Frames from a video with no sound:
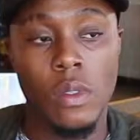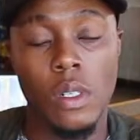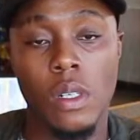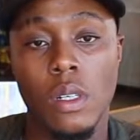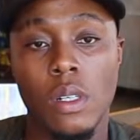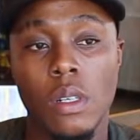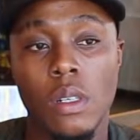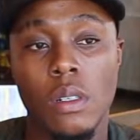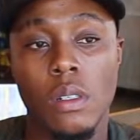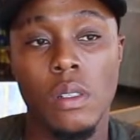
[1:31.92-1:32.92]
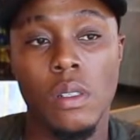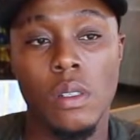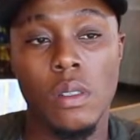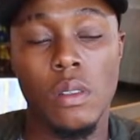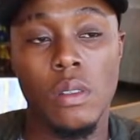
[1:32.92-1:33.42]
Mm.
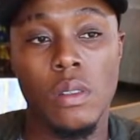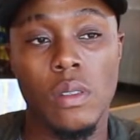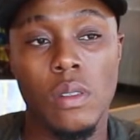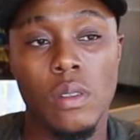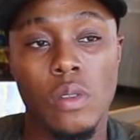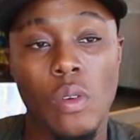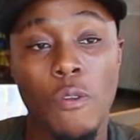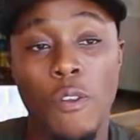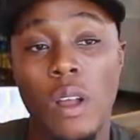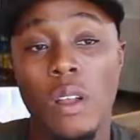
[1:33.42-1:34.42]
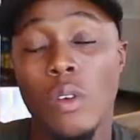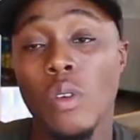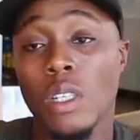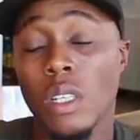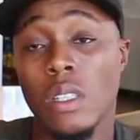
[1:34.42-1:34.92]
Uh, so far, the
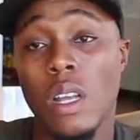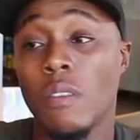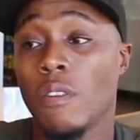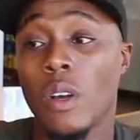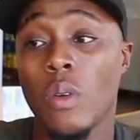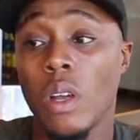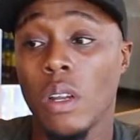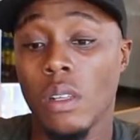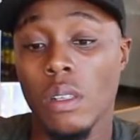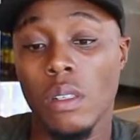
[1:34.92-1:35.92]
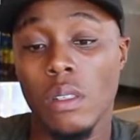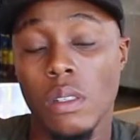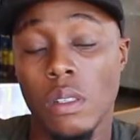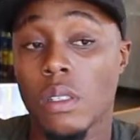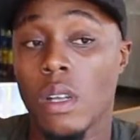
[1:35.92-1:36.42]
coach has done very well
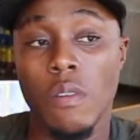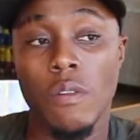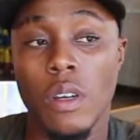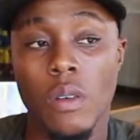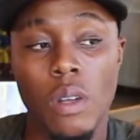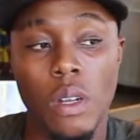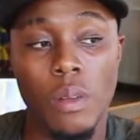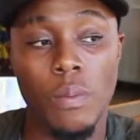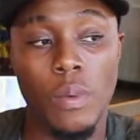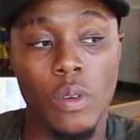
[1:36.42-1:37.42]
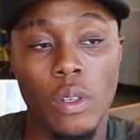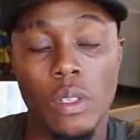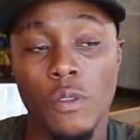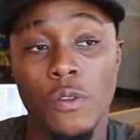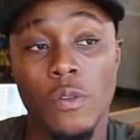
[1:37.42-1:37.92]
has done very well.
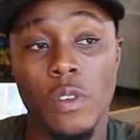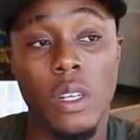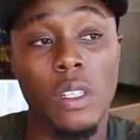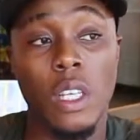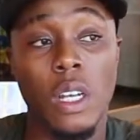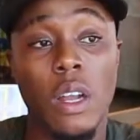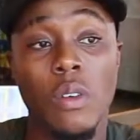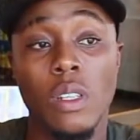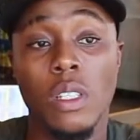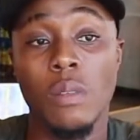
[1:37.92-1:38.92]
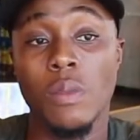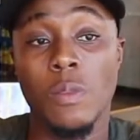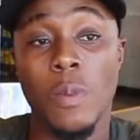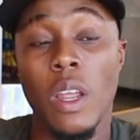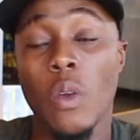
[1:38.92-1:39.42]
Because if you can check now, the team
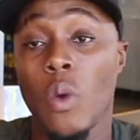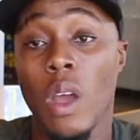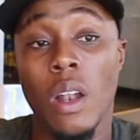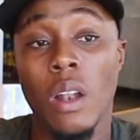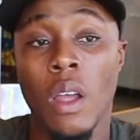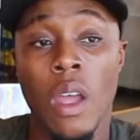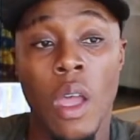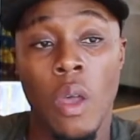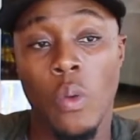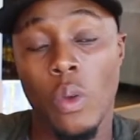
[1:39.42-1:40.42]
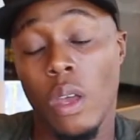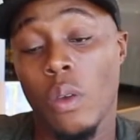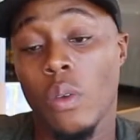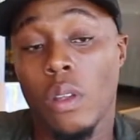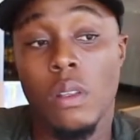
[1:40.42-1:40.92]
is playing well.
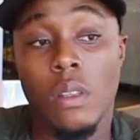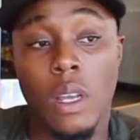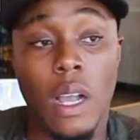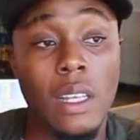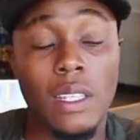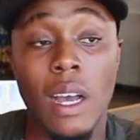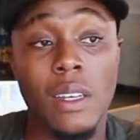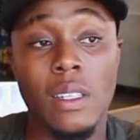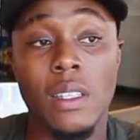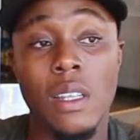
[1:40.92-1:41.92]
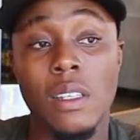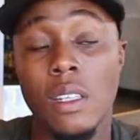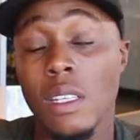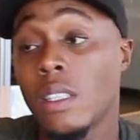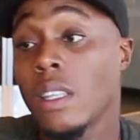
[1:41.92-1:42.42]
We, the guys are
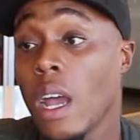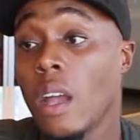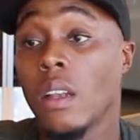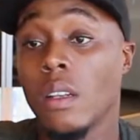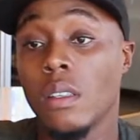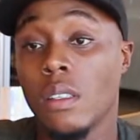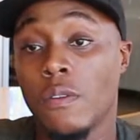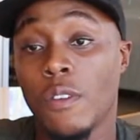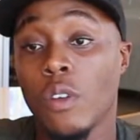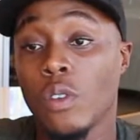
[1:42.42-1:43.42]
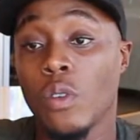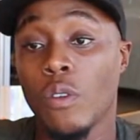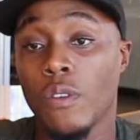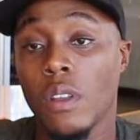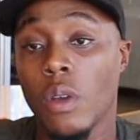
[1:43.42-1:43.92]
understanding his style, his
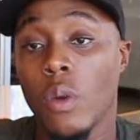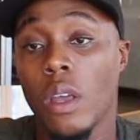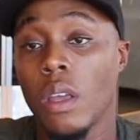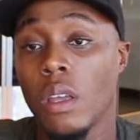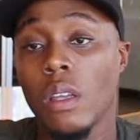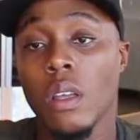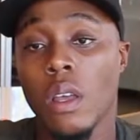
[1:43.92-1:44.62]
philosophy, the way